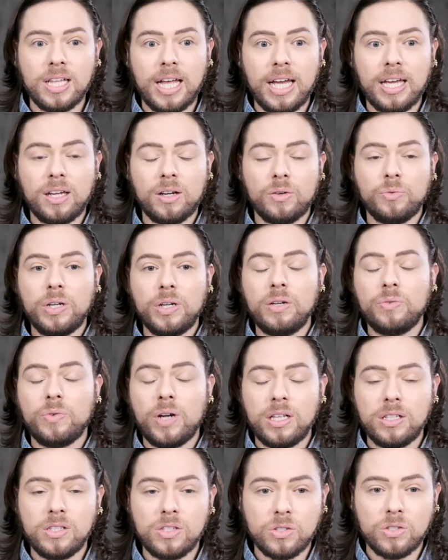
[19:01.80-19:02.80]
like
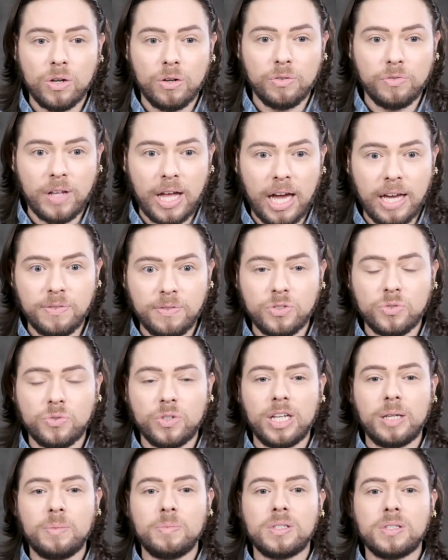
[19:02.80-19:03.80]
reruns of live
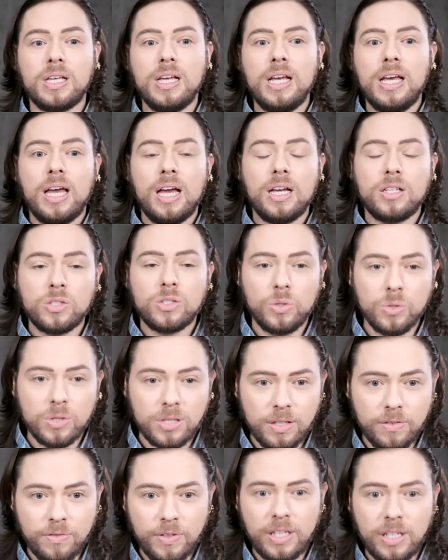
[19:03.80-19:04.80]
streams,
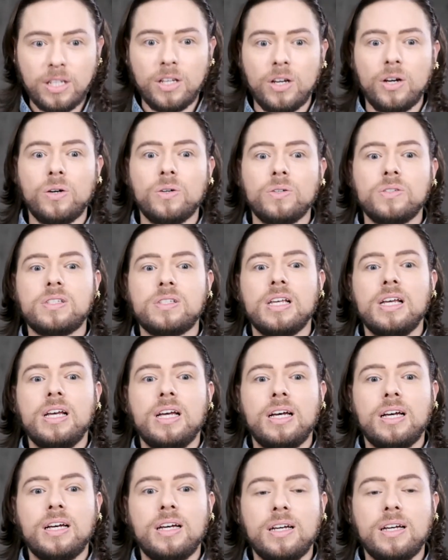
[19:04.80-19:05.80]
exclusive videos,
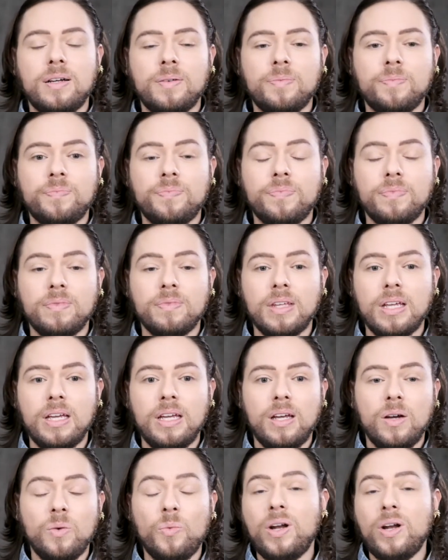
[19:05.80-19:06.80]

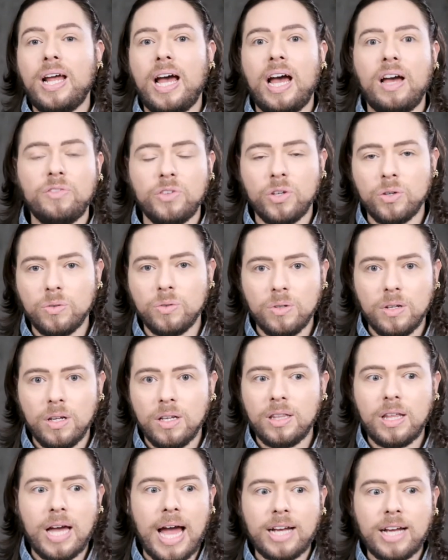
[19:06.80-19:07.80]
what have you.
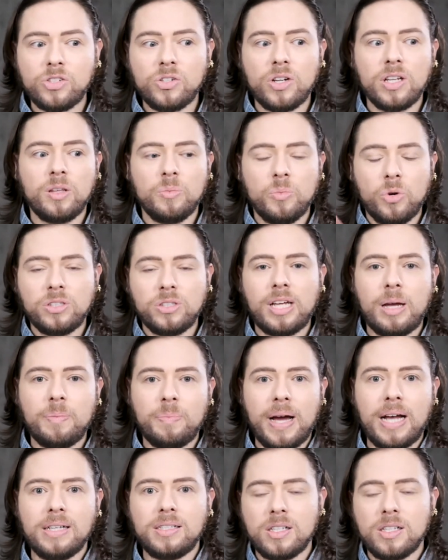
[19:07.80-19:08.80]
Actually, the more time
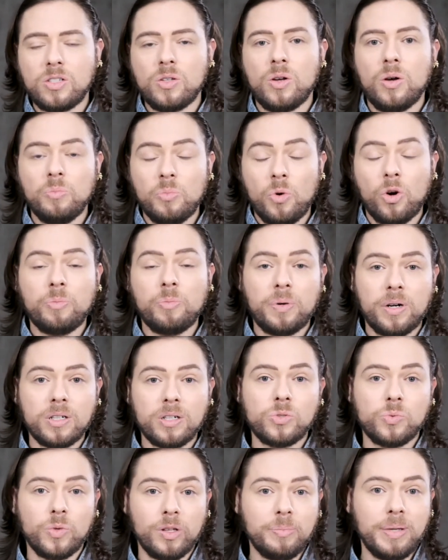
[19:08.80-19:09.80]
passes, more
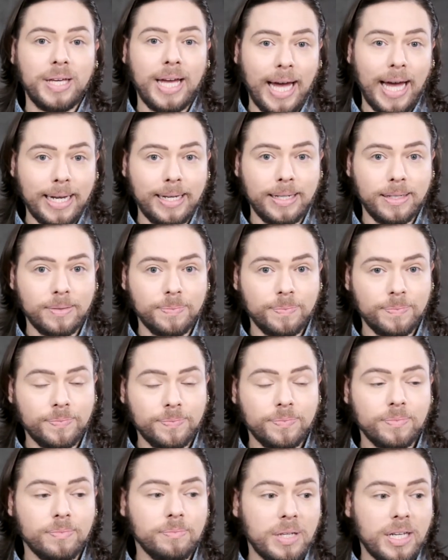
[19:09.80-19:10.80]
perks will be added,
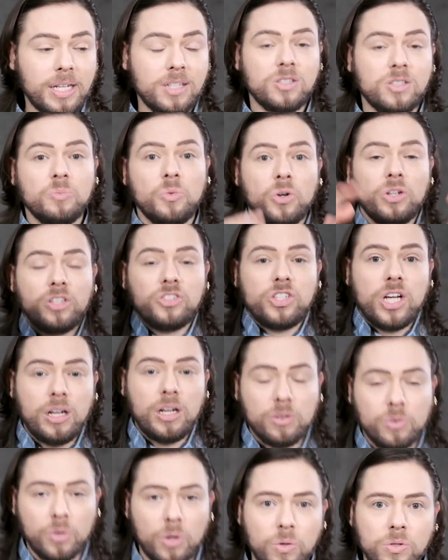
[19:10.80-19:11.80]
because the more the
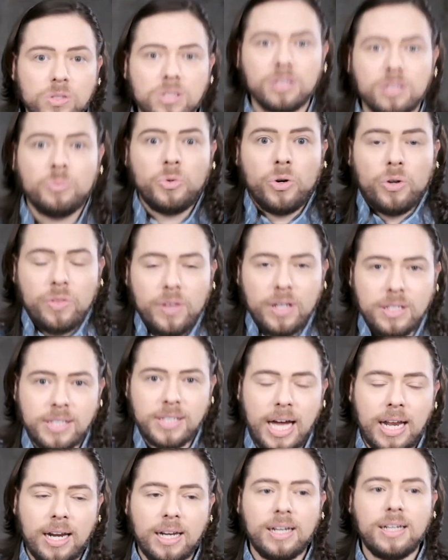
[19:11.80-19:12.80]
channel grows, the more things
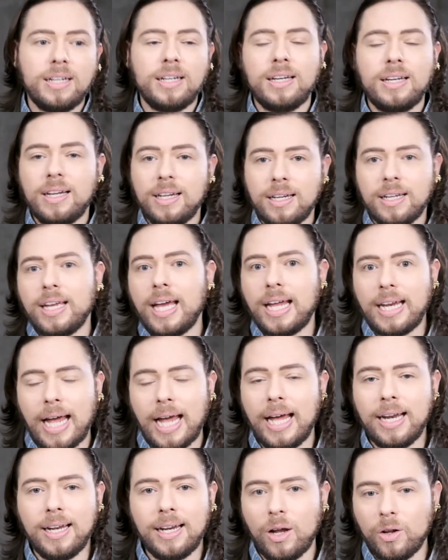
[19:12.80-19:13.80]
get
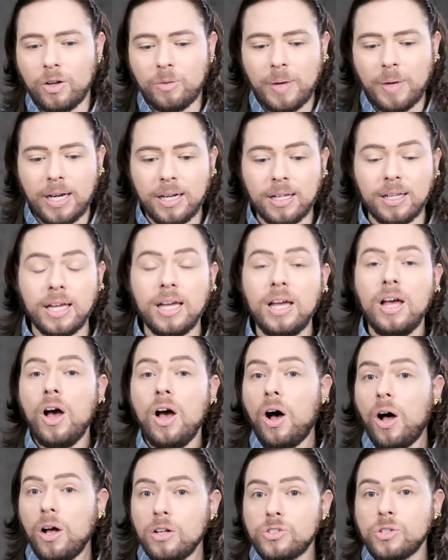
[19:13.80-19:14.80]
added automatically.
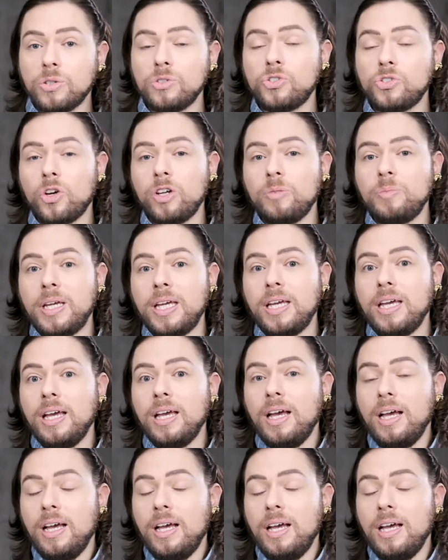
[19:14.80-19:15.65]
Also, join me.